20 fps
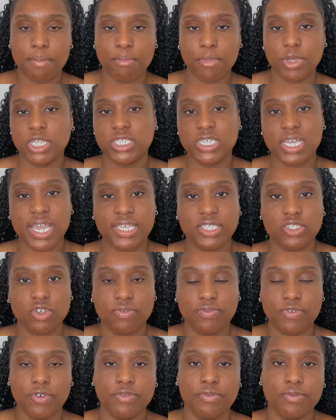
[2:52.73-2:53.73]
monetize
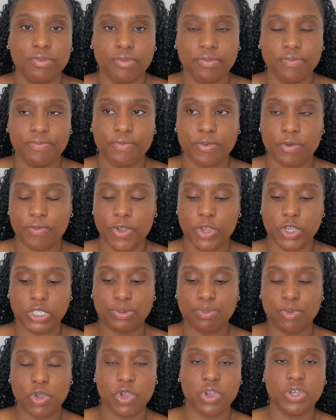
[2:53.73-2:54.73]
off of,
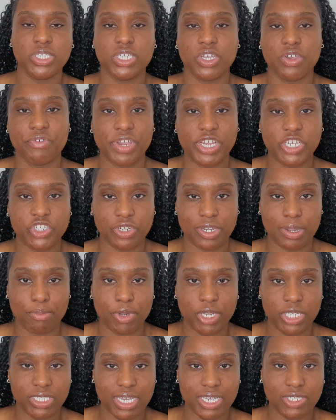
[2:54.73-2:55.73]
focus more on content creation and
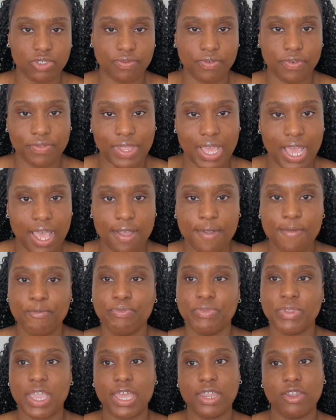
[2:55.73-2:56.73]
monetize off of that,
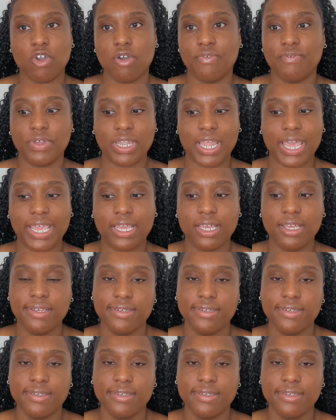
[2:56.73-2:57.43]
and offer